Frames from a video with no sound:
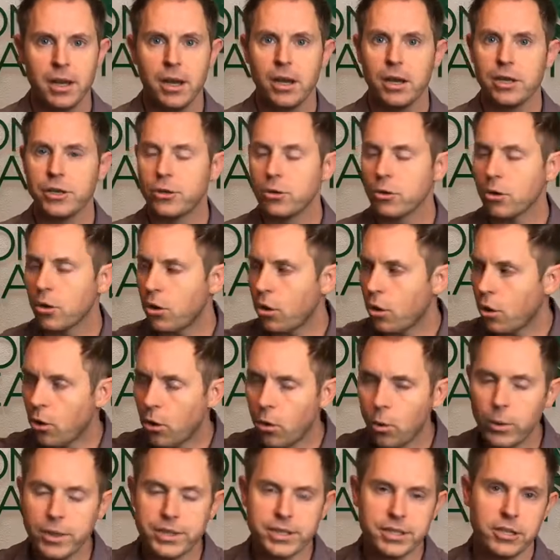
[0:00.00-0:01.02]
You'll
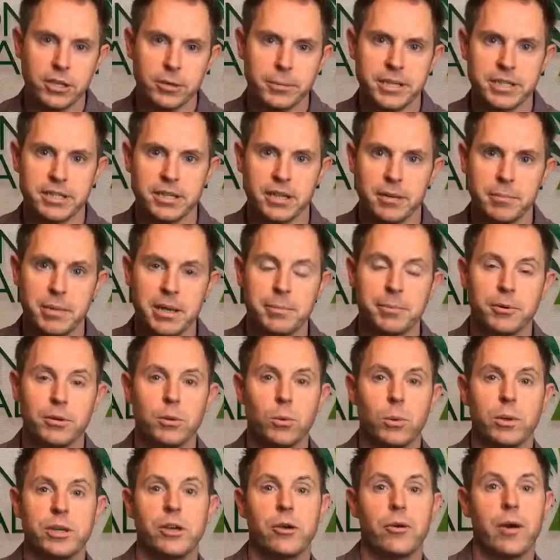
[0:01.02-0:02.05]
always hear me say to people
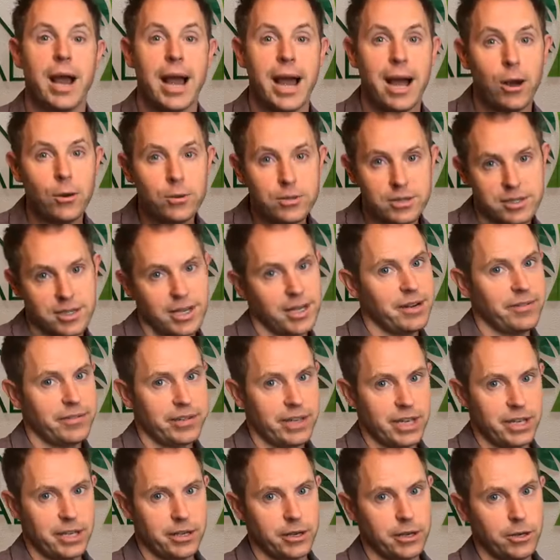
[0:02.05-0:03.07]
when you're outside of
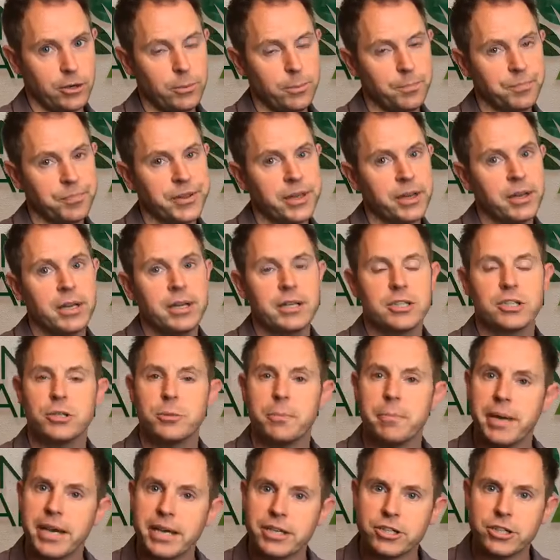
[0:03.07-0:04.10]
keto to
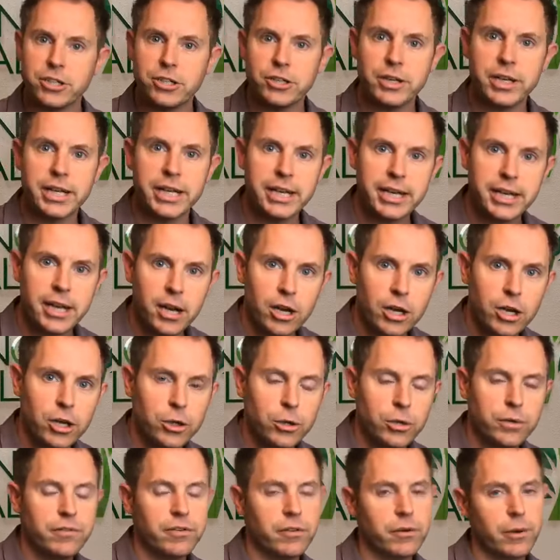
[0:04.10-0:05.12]
make sure you're getting a
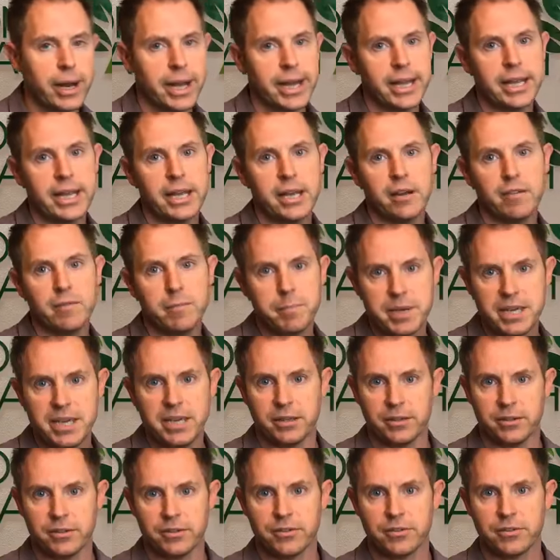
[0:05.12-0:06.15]
good variety of
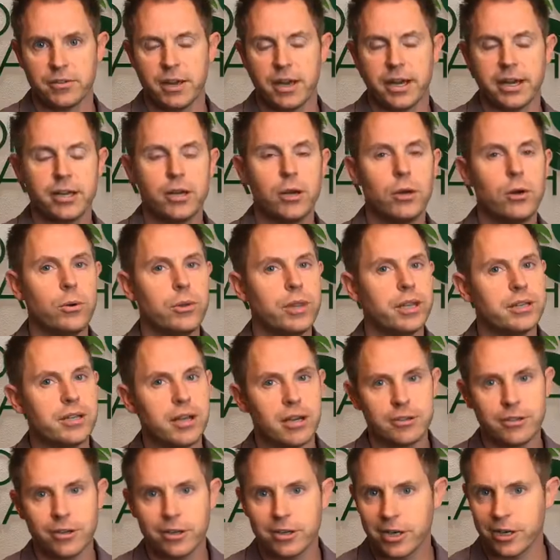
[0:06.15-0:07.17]
beans. I know that
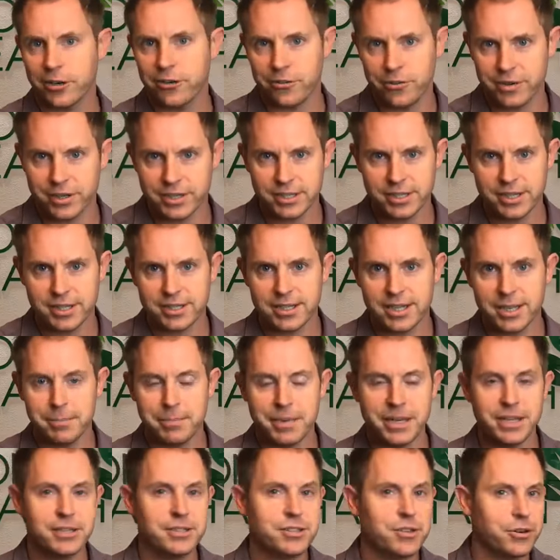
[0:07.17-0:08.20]
Dr. Gundry says that
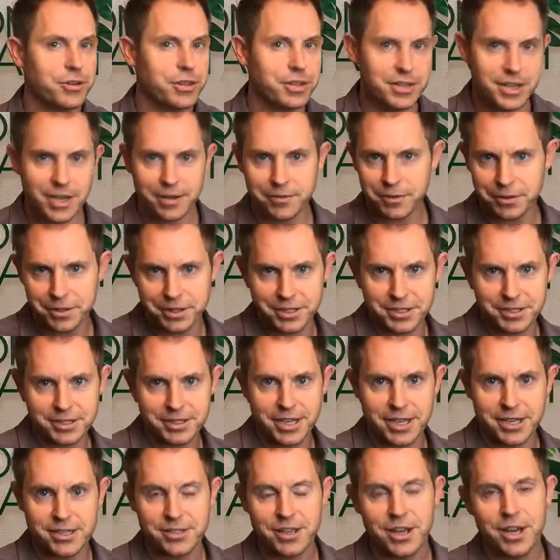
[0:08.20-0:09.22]
beans are the devil these
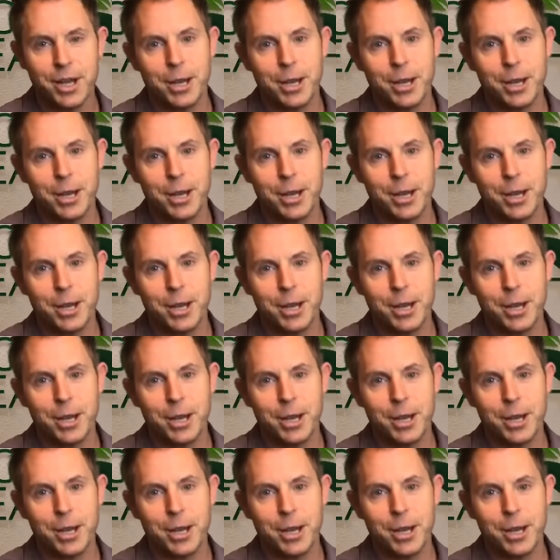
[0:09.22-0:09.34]
days,